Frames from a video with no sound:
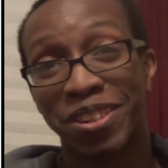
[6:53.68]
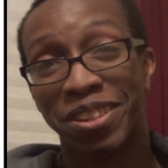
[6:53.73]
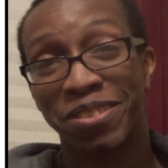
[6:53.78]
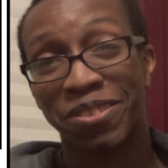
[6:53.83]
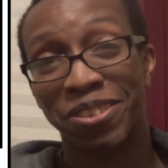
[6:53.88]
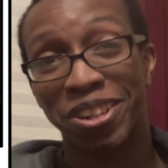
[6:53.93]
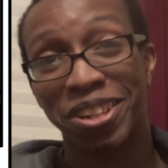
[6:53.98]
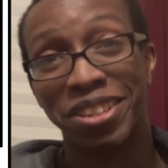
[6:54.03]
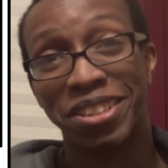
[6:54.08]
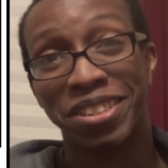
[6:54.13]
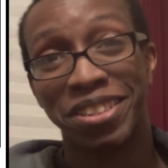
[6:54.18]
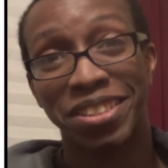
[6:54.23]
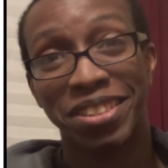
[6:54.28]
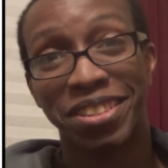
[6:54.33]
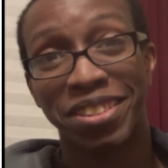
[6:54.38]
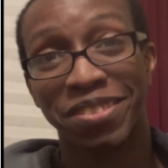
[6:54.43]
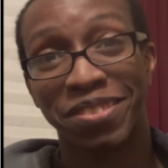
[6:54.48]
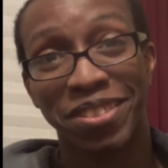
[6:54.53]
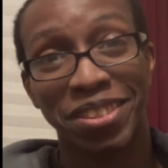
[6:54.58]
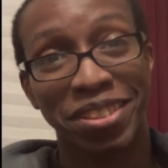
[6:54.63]
it
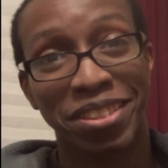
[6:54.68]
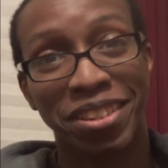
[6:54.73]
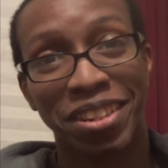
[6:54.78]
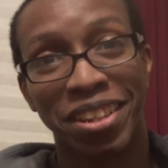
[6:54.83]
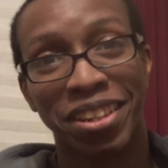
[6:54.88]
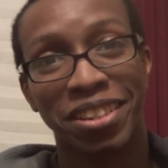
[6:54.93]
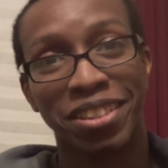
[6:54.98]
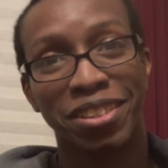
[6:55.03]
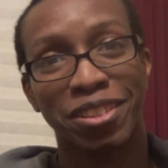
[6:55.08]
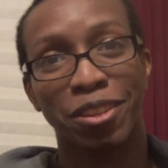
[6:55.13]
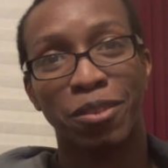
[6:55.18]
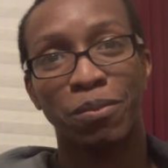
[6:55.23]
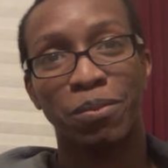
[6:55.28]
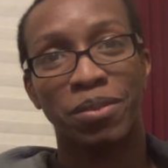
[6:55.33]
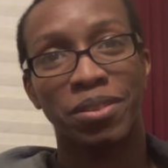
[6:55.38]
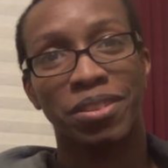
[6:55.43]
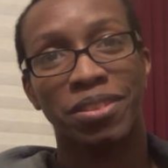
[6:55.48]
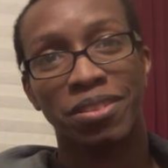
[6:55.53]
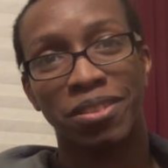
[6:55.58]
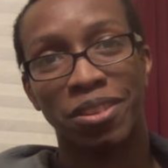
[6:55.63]
was. It wasn't
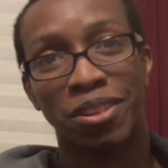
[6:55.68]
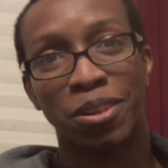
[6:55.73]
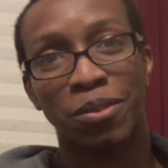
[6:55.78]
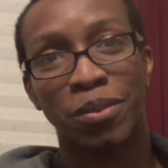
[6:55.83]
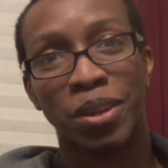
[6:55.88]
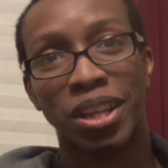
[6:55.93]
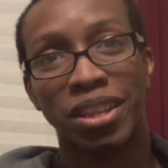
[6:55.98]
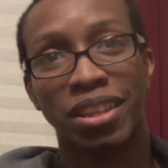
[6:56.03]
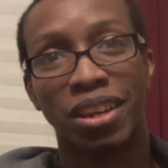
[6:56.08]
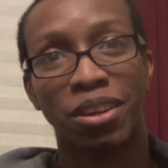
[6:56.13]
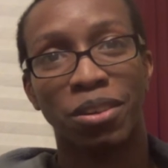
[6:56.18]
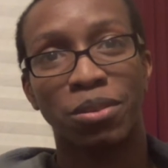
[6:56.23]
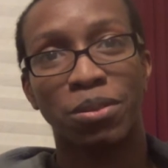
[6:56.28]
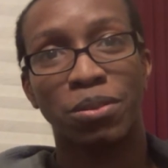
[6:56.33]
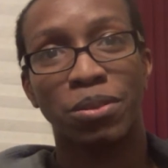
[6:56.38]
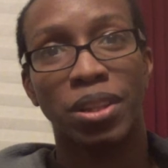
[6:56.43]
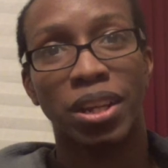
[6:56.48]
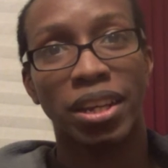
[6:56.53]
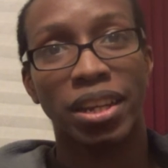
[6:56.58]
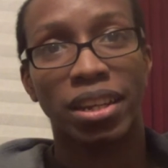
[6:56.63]
not that
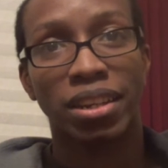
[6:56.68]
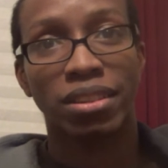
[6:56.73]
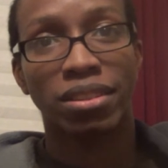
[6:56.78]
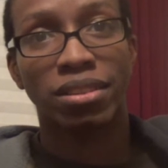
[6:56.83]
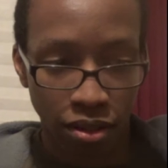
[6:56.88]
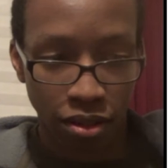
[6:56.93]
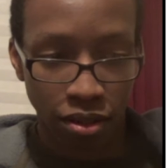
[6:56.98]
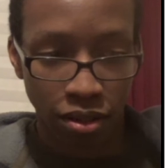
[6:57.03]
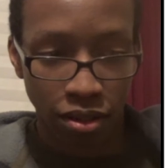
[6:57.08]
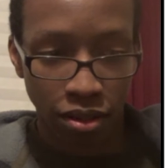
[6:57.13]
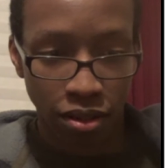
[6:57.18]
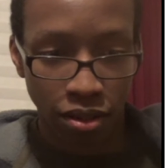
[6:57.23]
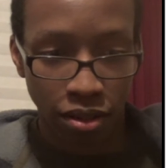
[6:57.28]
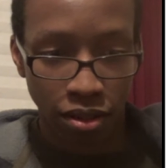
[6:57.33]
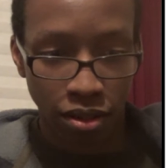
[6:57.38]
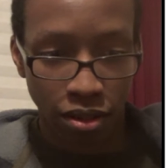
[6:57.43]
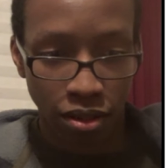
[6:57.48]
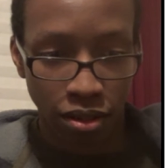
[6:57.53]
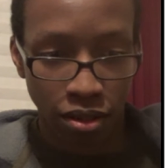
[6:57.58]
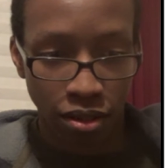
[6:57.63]
cool, I guess.
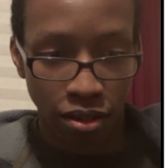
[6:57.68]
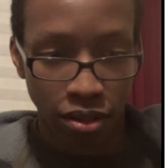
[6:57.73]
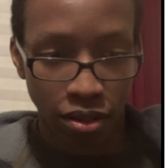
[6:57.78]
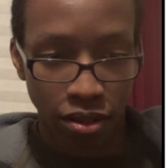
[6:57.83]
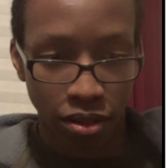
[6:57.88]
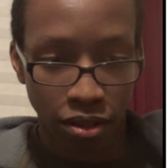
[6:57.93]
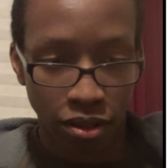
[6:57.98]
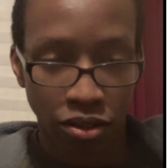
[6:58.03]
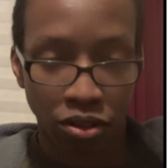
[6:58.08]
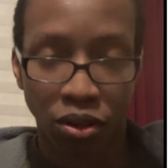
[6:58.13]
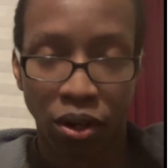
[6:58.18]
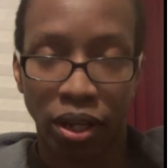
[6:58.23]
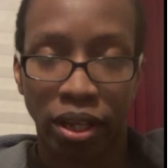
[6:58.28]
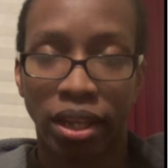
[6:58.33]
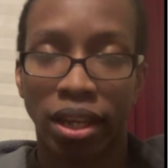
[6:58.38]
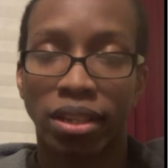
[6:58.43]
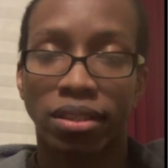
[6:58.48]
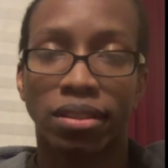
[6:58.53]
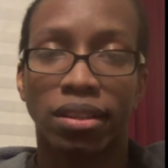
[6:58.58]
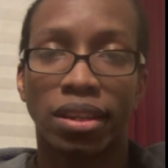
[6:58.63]
And so I
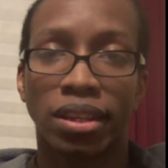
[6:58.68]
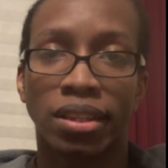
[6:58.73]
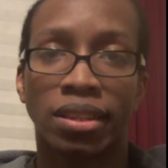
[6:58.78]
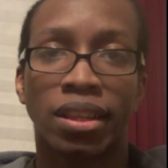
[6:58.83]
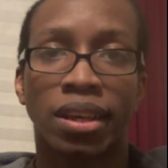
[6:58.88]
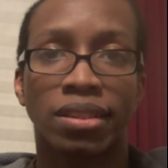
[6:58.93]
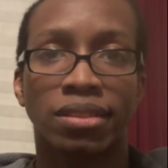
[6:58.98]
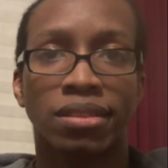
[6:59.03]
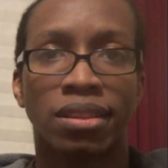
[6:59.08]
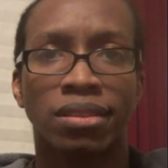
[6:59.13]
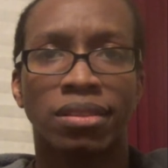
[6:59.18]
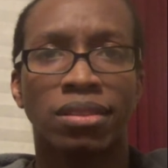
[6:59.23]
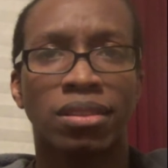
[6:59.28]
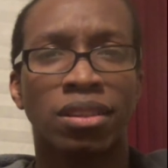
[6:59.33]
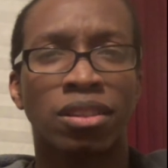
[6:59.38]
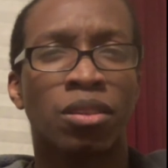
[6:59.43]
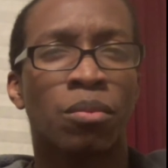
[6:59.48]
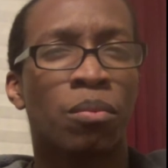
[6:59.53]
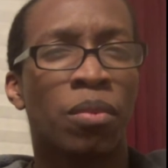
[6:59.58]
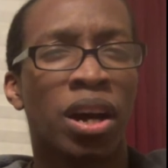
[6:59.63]
guess in that sense, he
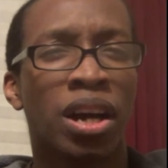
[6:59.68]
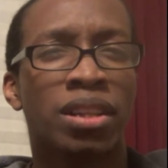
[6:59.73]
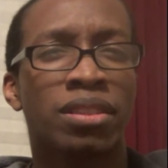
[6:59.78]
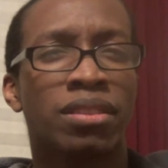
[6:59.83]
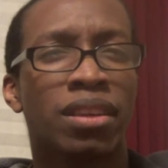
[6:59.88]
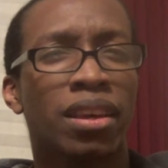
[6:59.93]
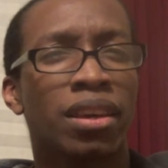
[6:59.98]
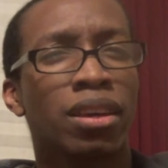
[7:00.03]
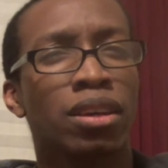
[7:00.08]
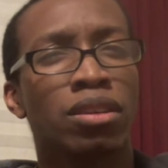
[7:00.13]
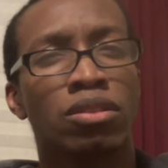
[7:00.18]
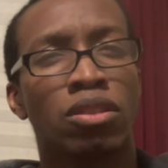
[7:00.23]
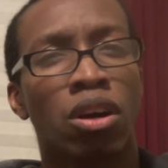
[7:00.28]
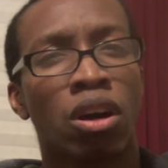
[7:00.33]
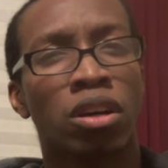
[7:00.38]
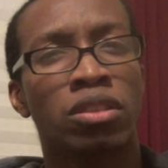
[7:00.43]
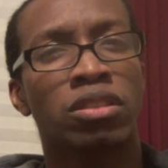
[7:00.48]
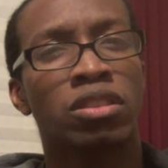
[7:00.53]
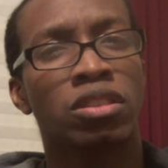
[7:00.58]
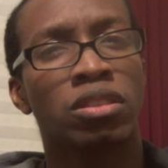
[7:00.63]
doesn't mind taking
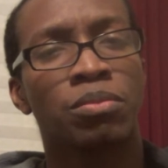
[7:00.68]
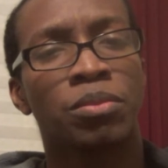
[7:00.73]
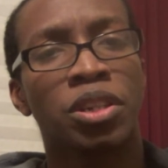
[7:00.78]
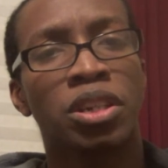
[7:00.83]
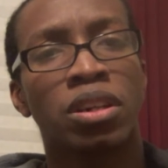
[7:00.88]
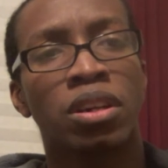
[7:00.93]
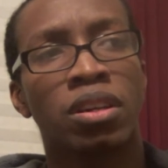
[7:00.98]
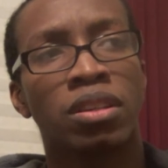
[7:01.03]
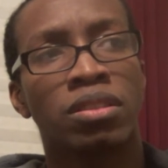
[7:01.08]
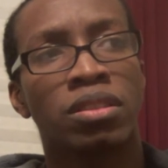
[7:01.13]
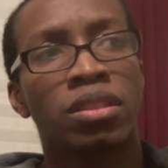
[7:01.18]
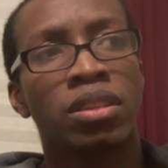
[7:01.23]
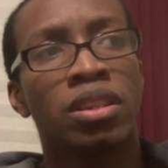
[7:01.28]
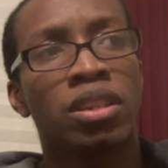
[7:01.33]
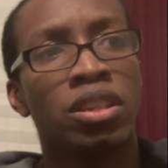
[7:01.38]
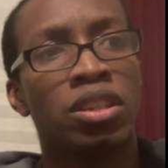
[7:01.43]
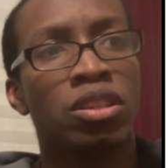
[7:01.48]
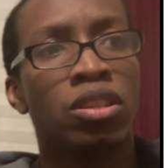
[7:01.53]
losses because he